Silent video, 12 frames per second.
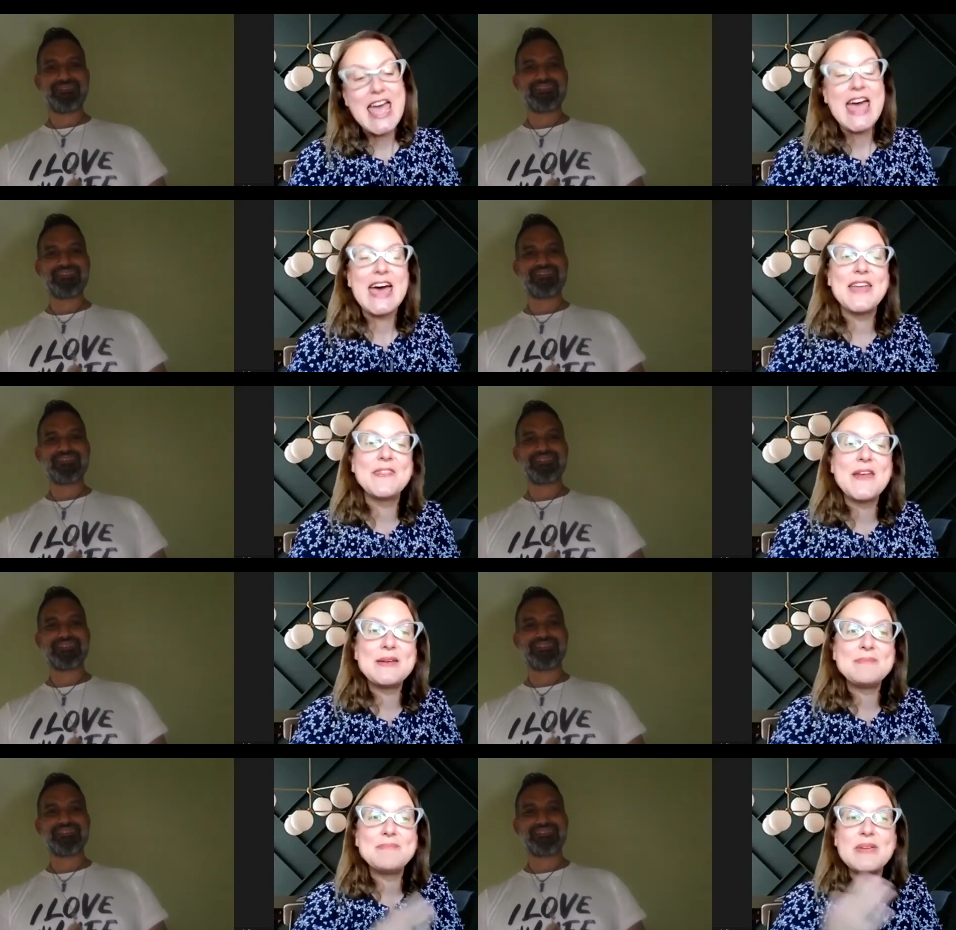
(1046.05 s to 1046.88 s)
Speaker 1: And
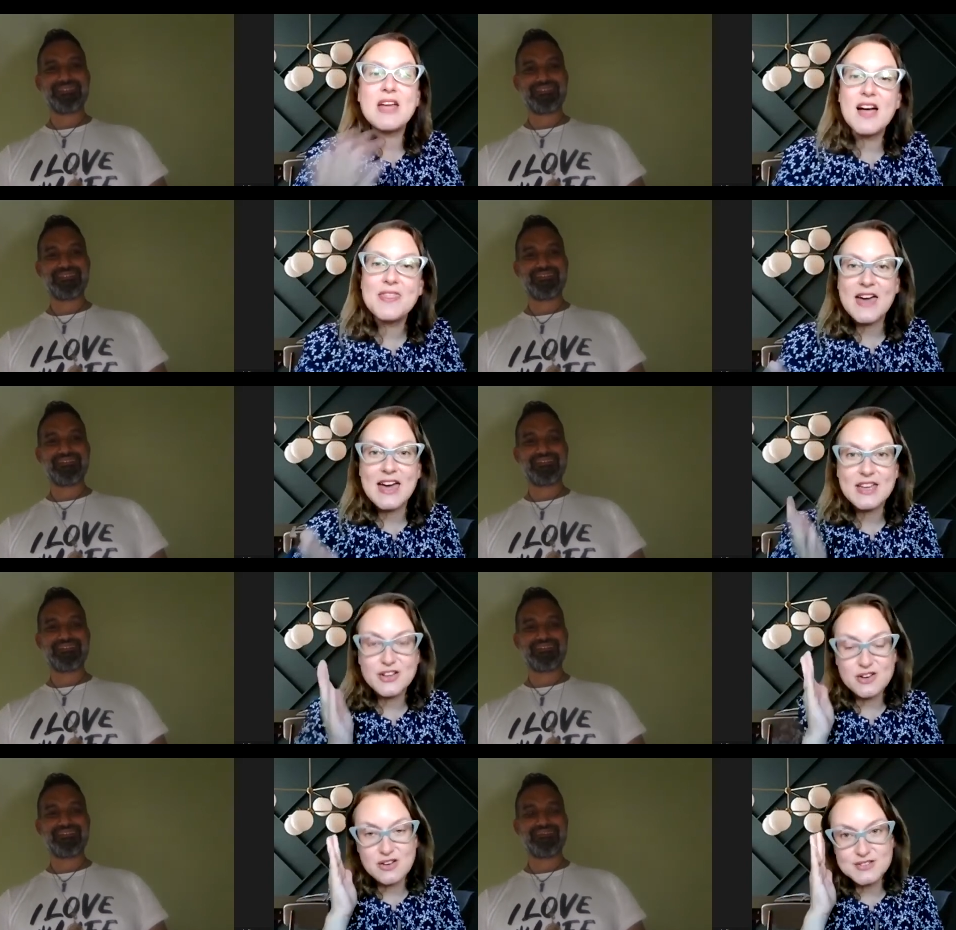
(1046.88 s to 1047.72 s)
then beyond that,
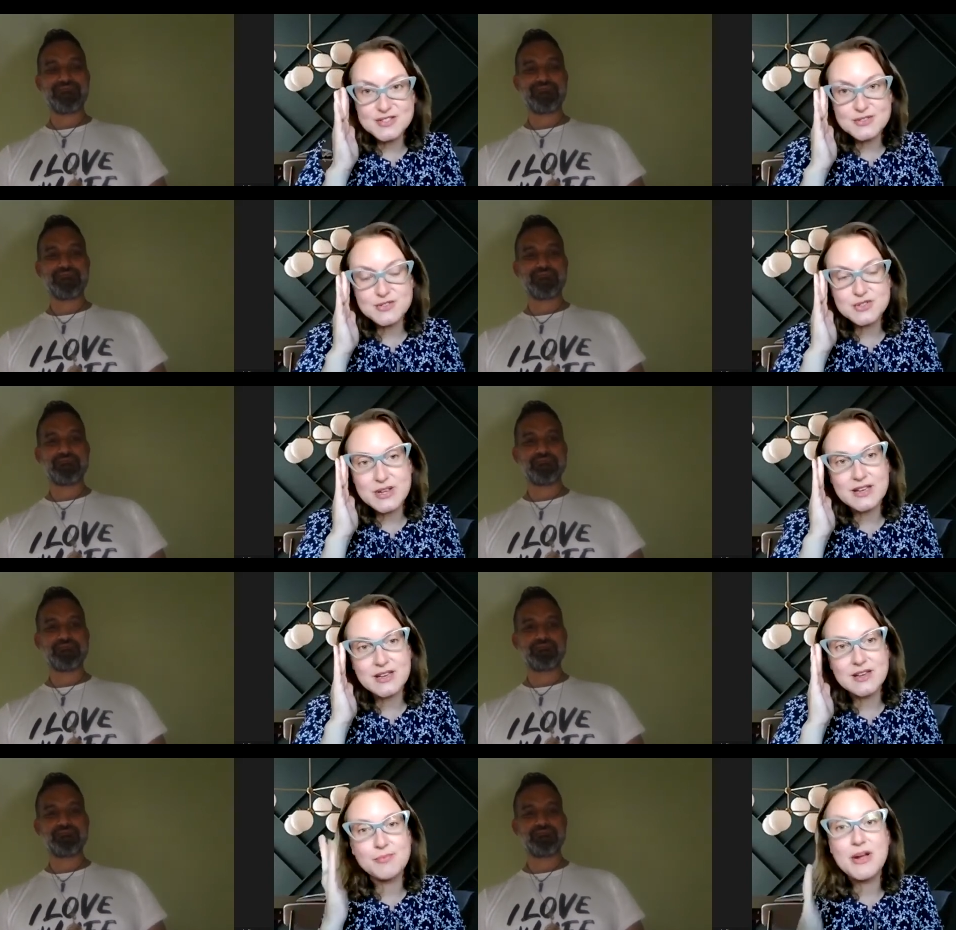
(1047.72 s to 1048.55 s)
you're also doing
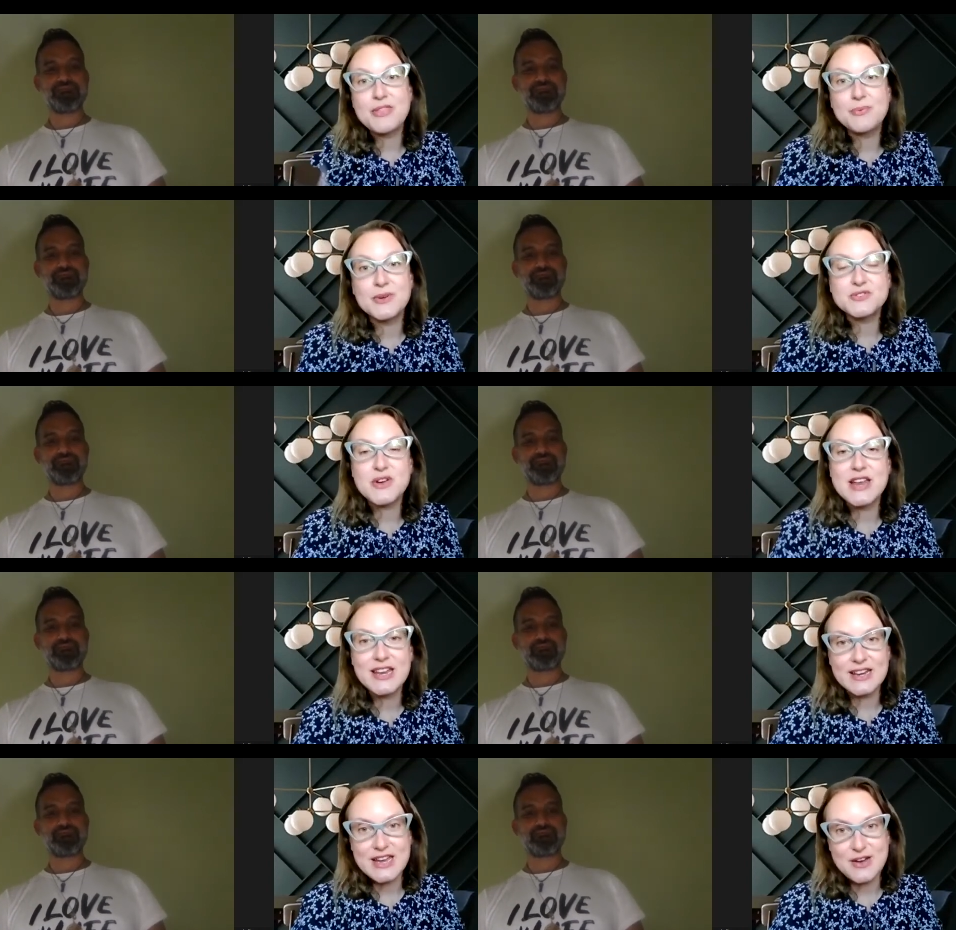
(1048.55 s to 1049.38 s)
a breathwork
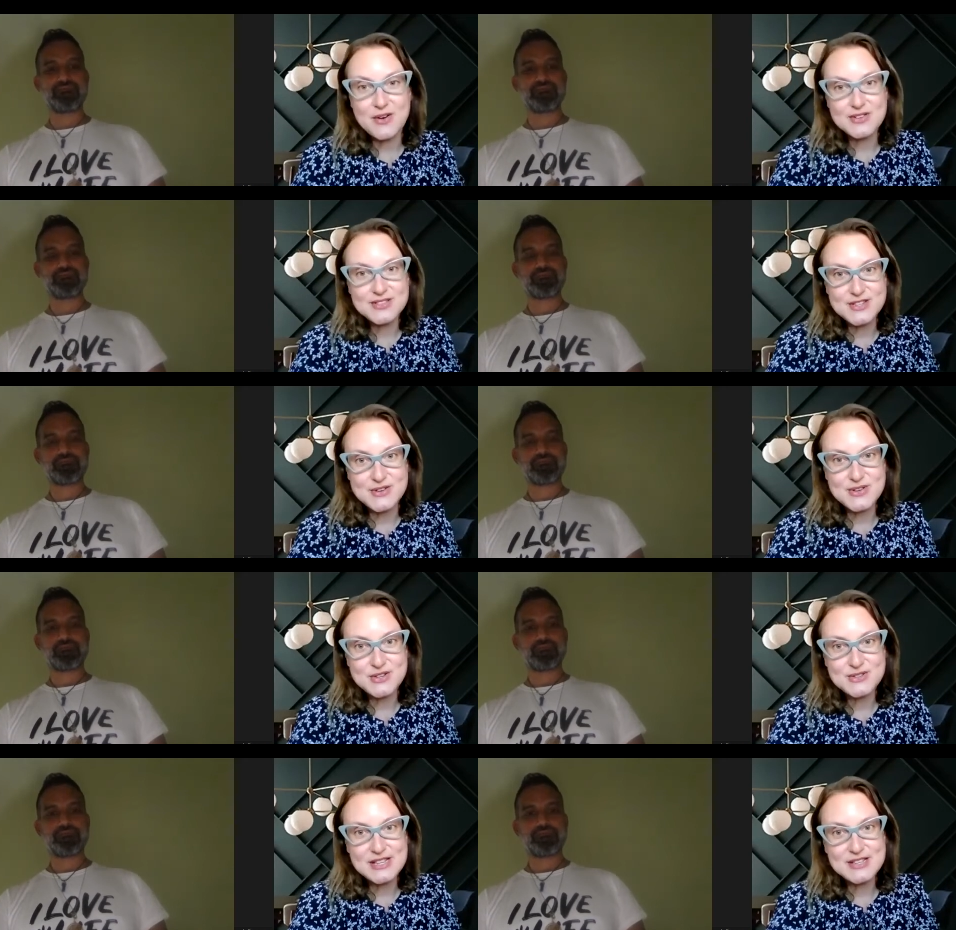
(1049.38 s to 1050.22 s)
training now, also. Can
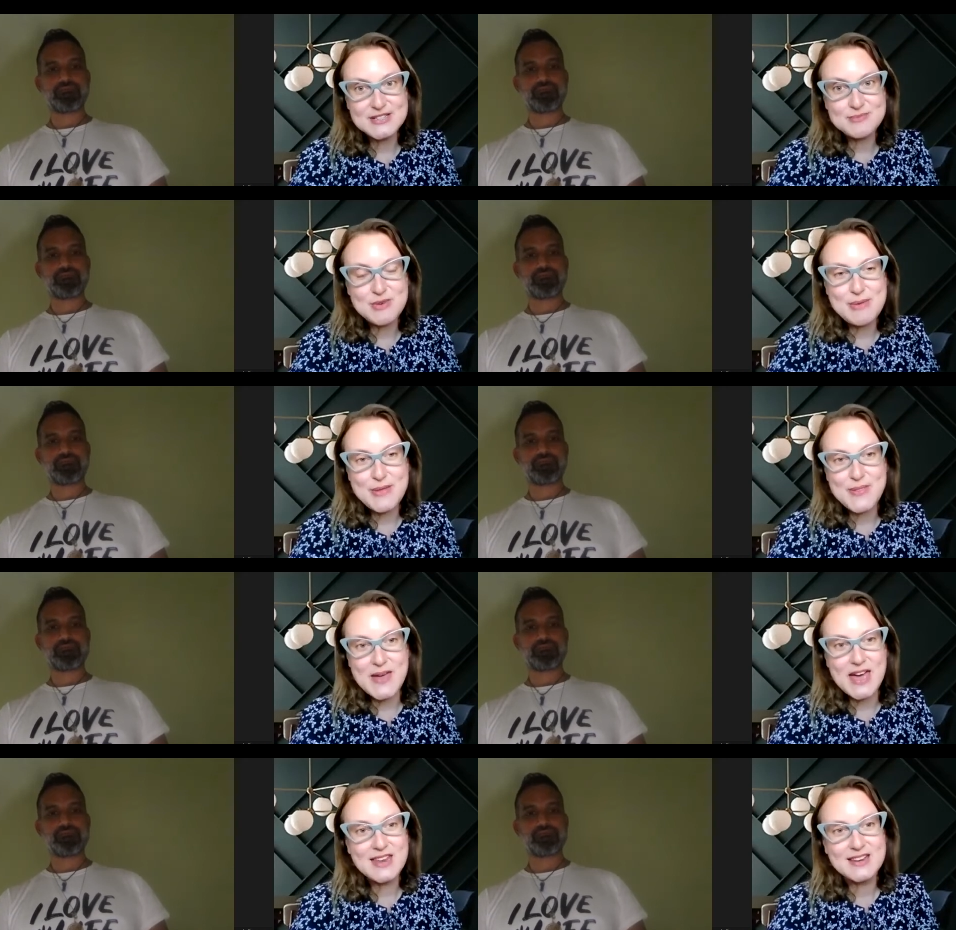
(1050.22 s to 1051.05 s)
you tell us more about
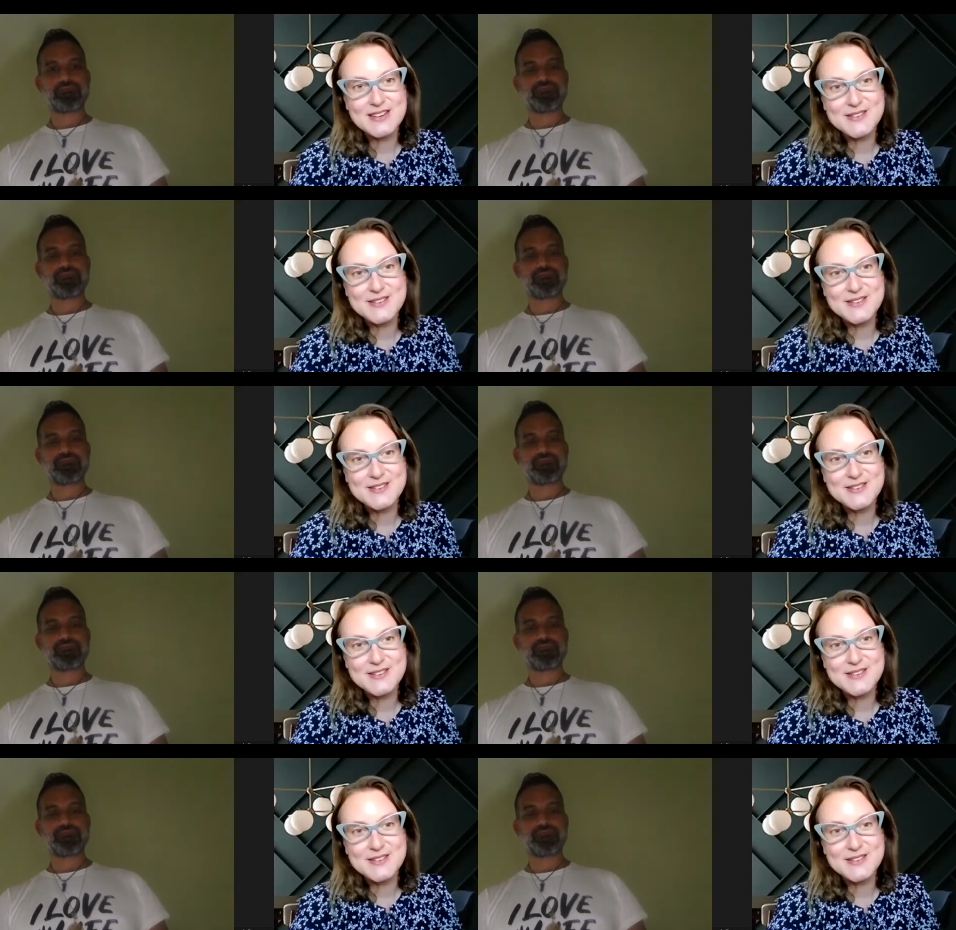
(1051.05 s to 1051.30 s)
that?